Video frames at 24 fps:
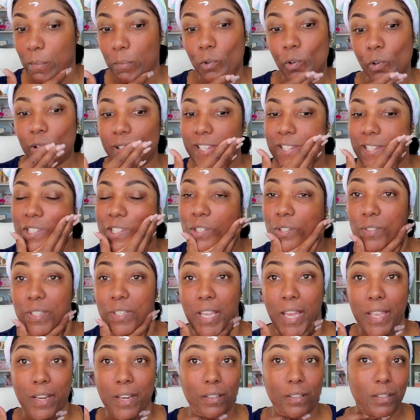I'm going to
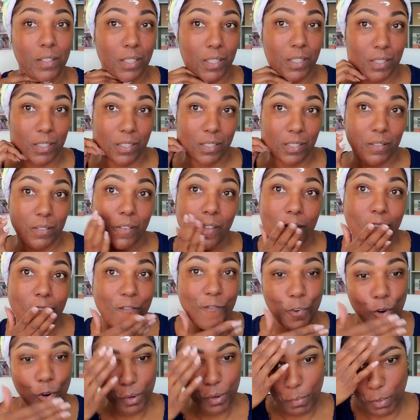title this
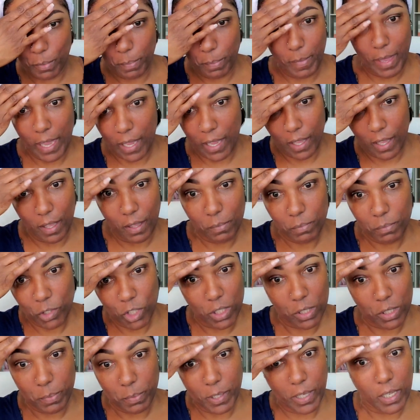affordable makeup
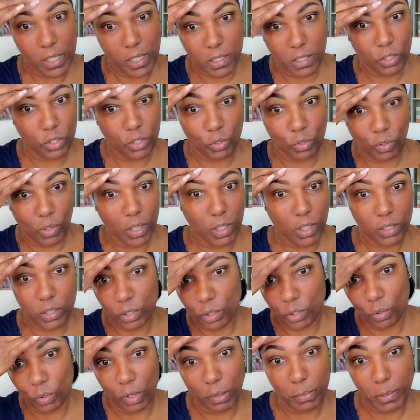just because it's
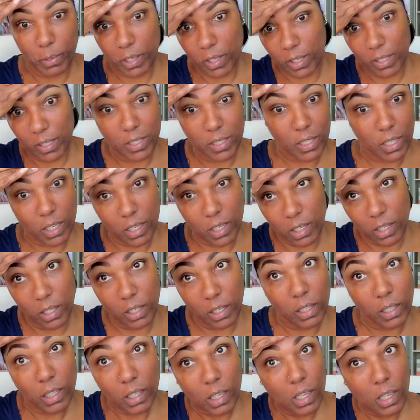drugstore because
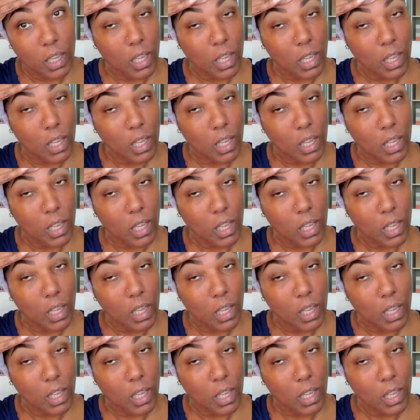honey,